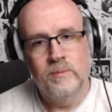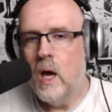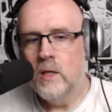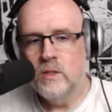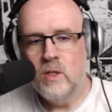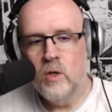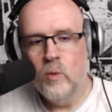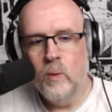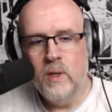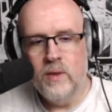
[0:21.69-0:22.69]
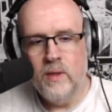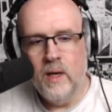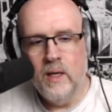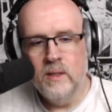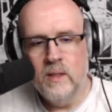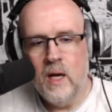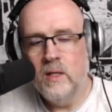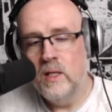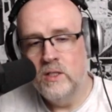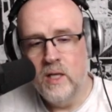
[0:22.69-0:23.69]
I'll start with, I'll
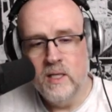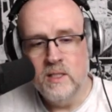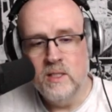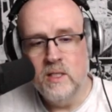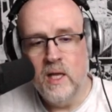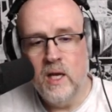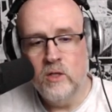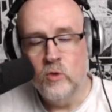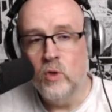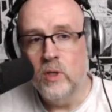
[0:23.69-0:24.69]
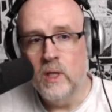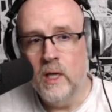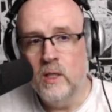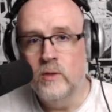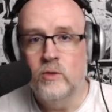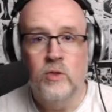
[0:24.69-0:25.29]
let you guys listen to the actual click I use.